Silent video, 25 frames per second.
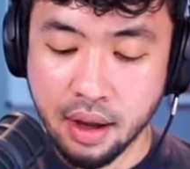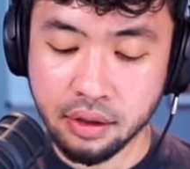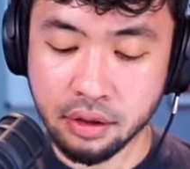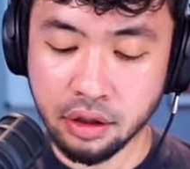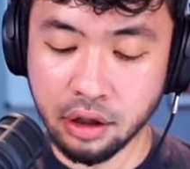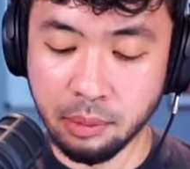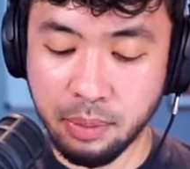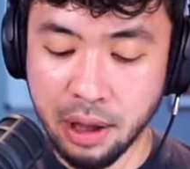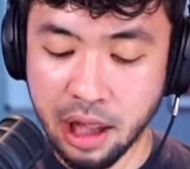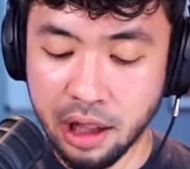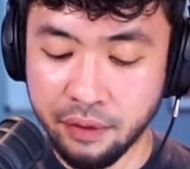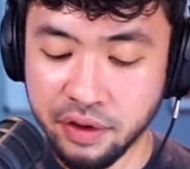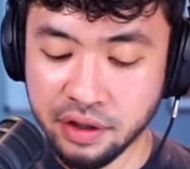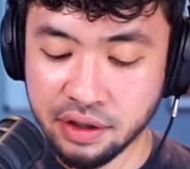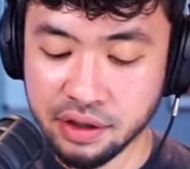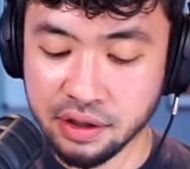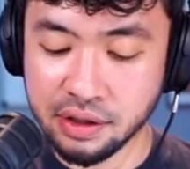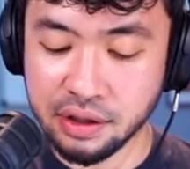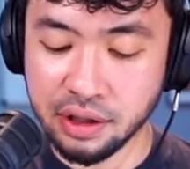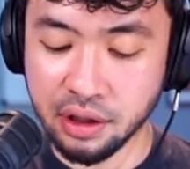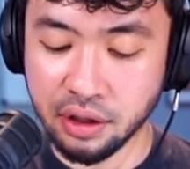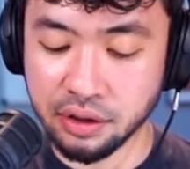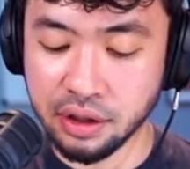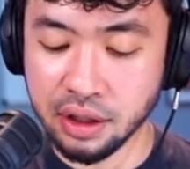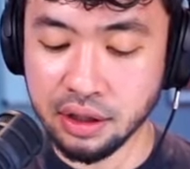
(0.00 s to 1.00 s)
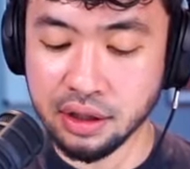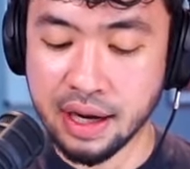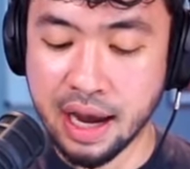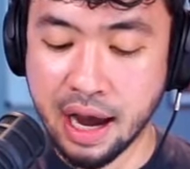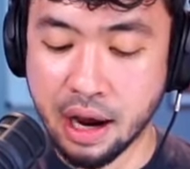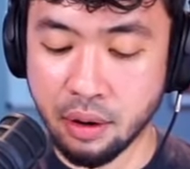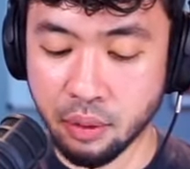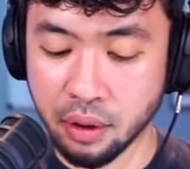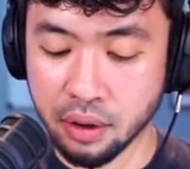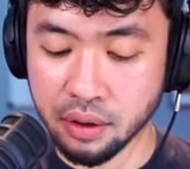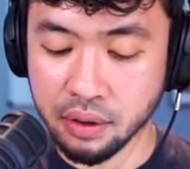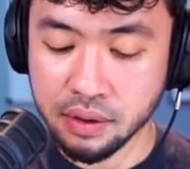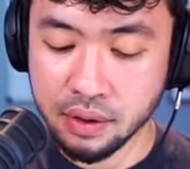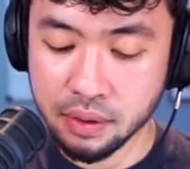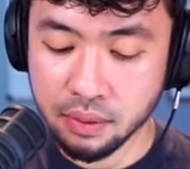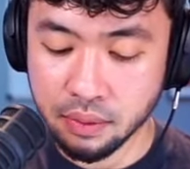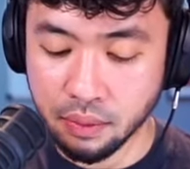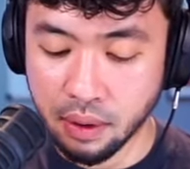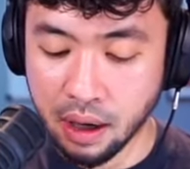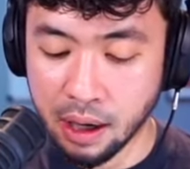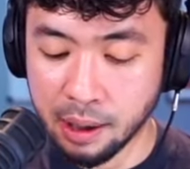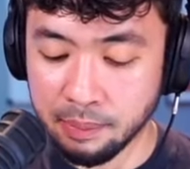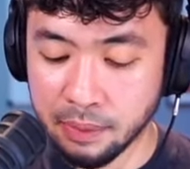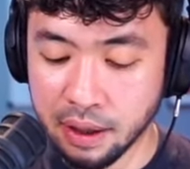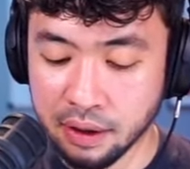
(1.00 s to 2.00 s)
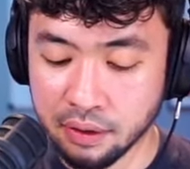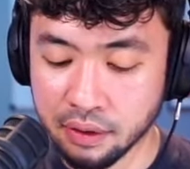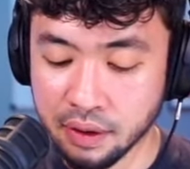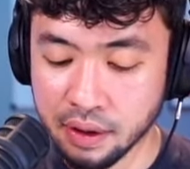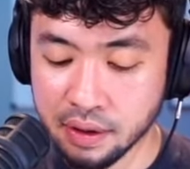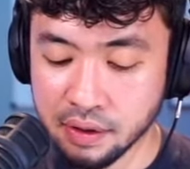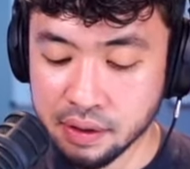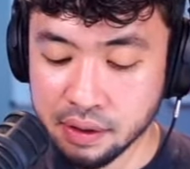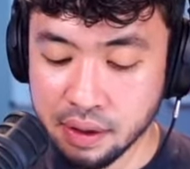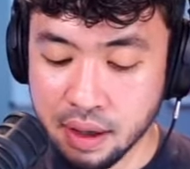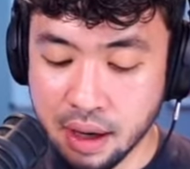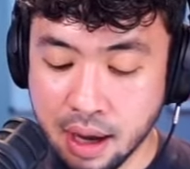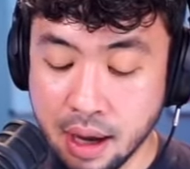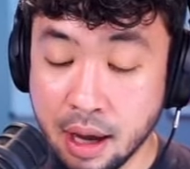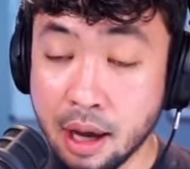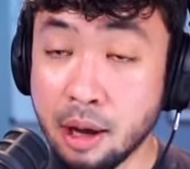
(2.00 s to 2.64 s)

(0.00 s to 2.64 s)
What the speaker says: So the pelvis is tilting downwards, right? Like this.